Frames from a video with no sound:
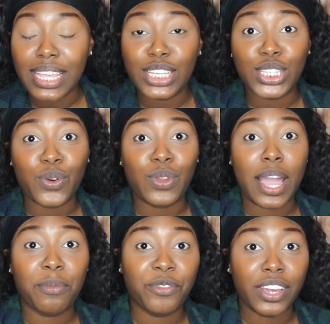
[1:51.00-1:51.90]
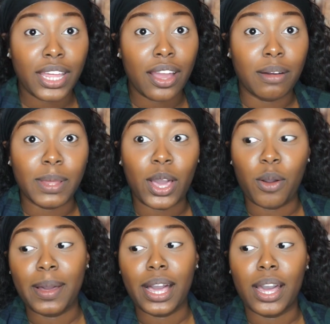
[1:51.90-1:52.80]
So now I'm freaking out. I'm like,
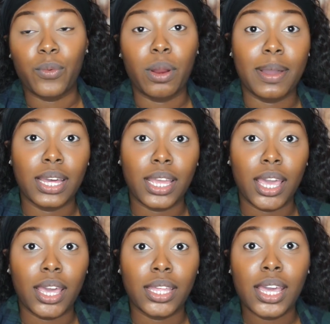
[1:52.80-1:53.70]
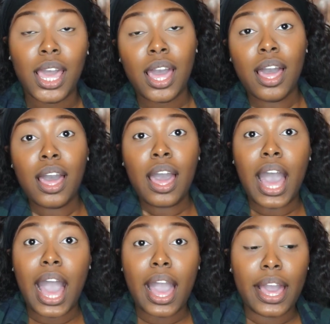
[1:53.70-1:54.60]
oh my God, what am I gonna get?
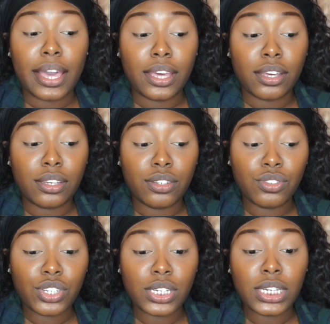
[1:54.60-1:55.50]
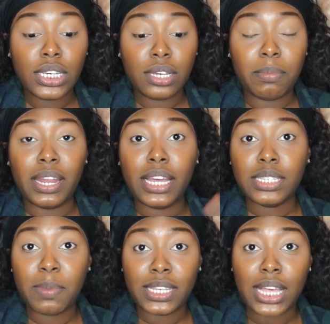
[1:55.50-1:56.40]
My
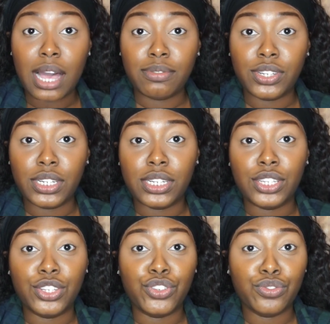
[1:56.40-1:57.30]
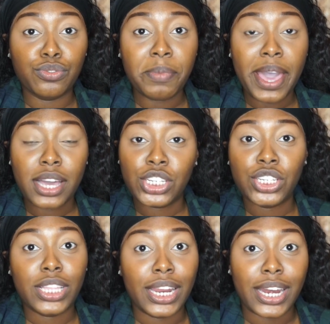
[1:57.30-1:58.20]
next best option is the True
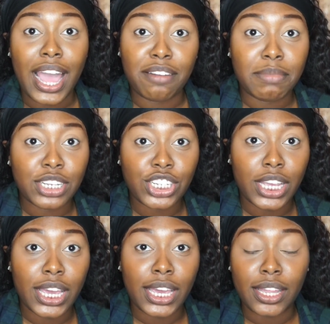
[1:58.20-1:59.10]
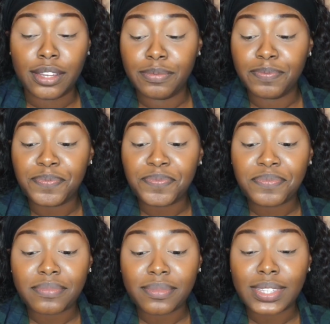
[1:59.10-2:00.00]
Match. They didn't have my shade.
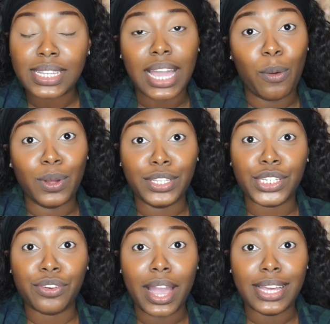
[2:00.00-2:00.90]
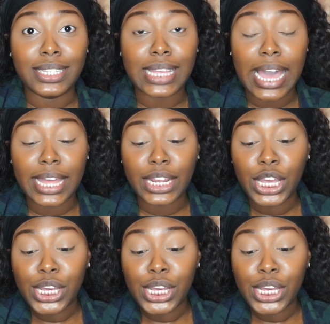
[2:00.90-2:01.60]
I wanted to cry inside.